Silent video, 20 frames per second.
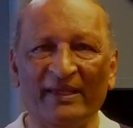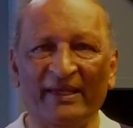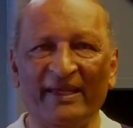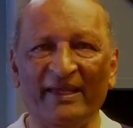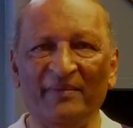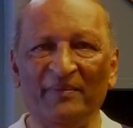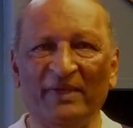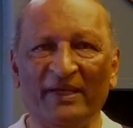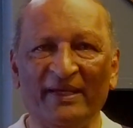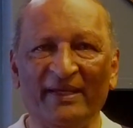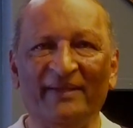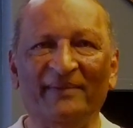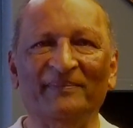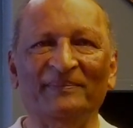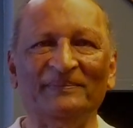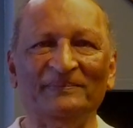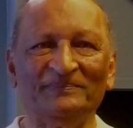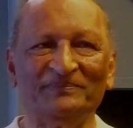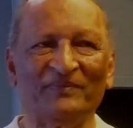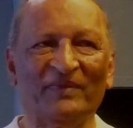Amen.
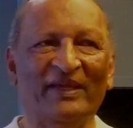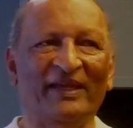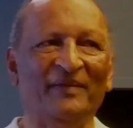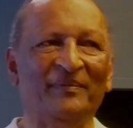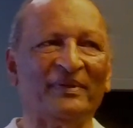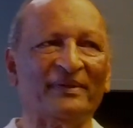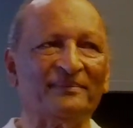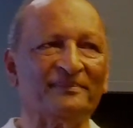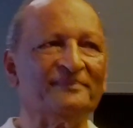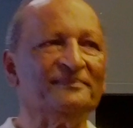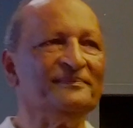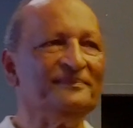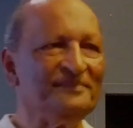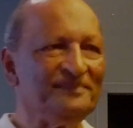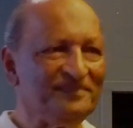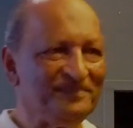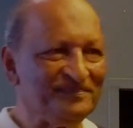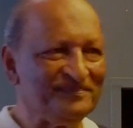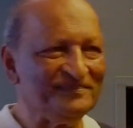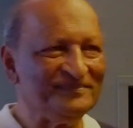
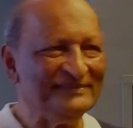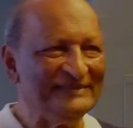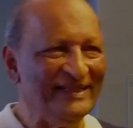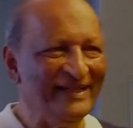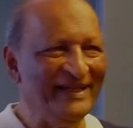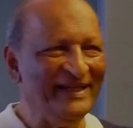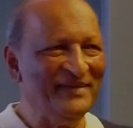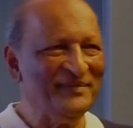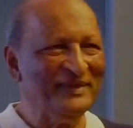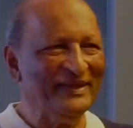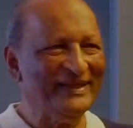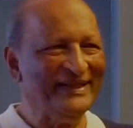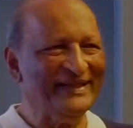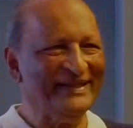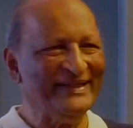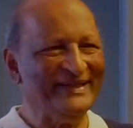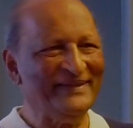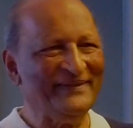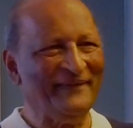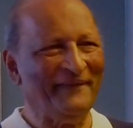Amen.
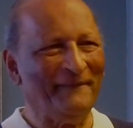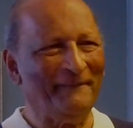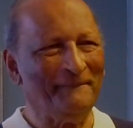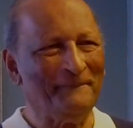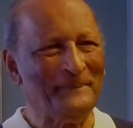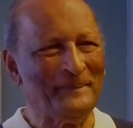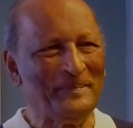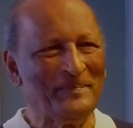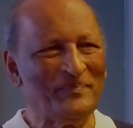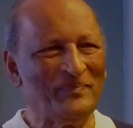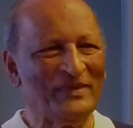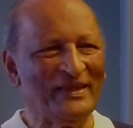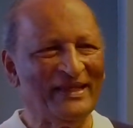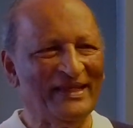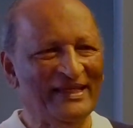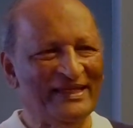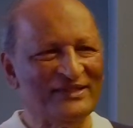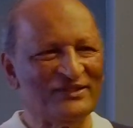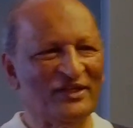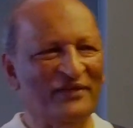Amen. Amen.
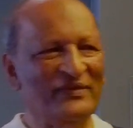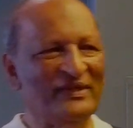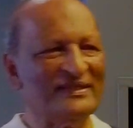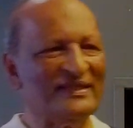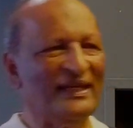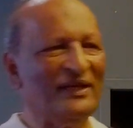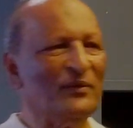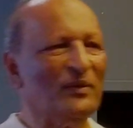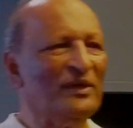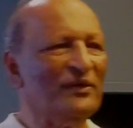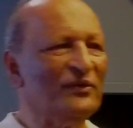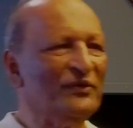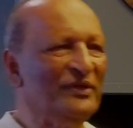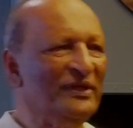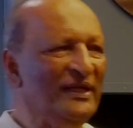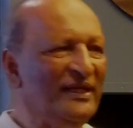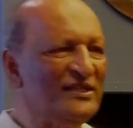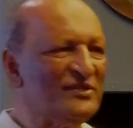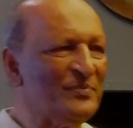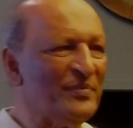So if there's anyone who
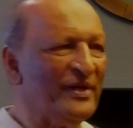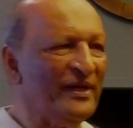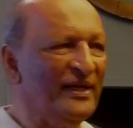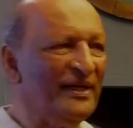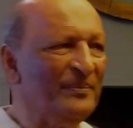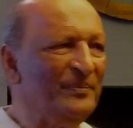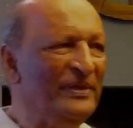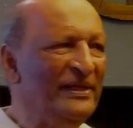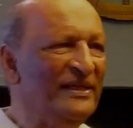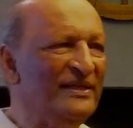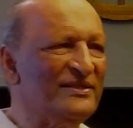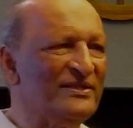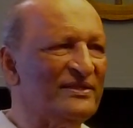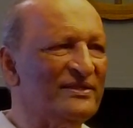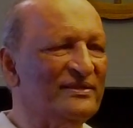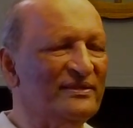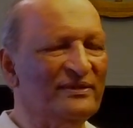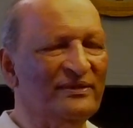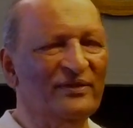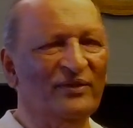needs prayer,
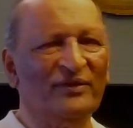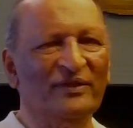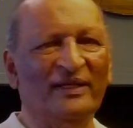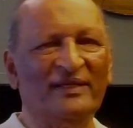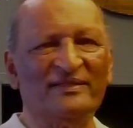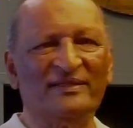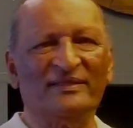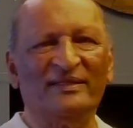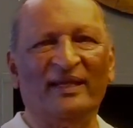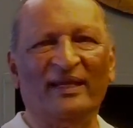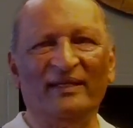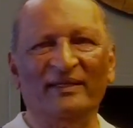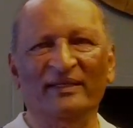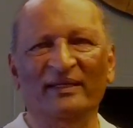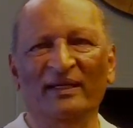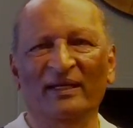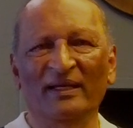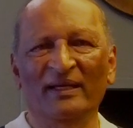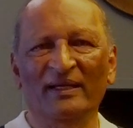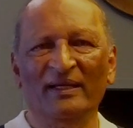please don't hesitate.
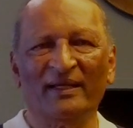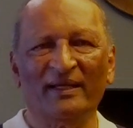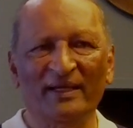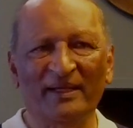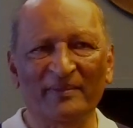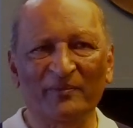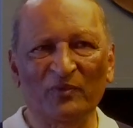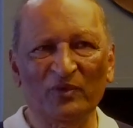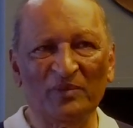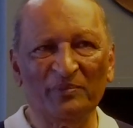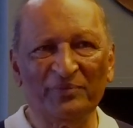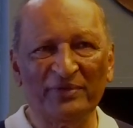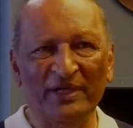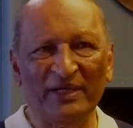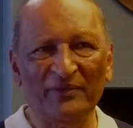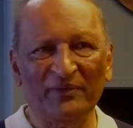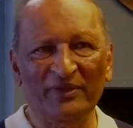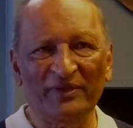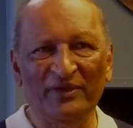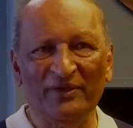Come, we'll pray
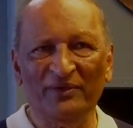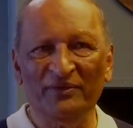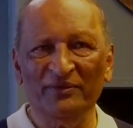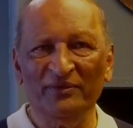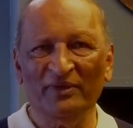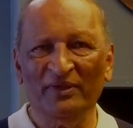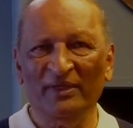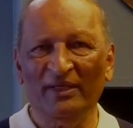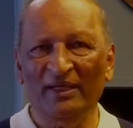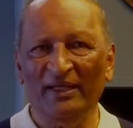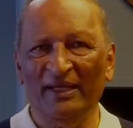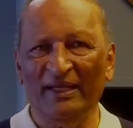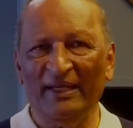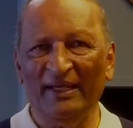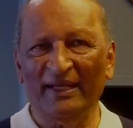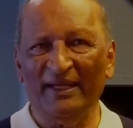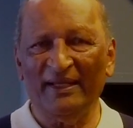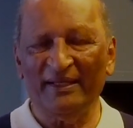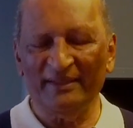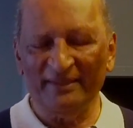with you,
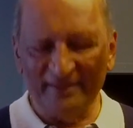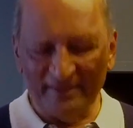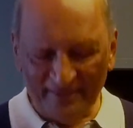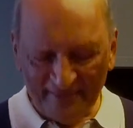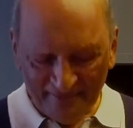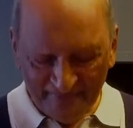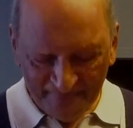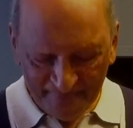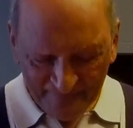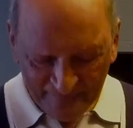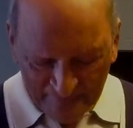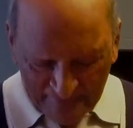and um,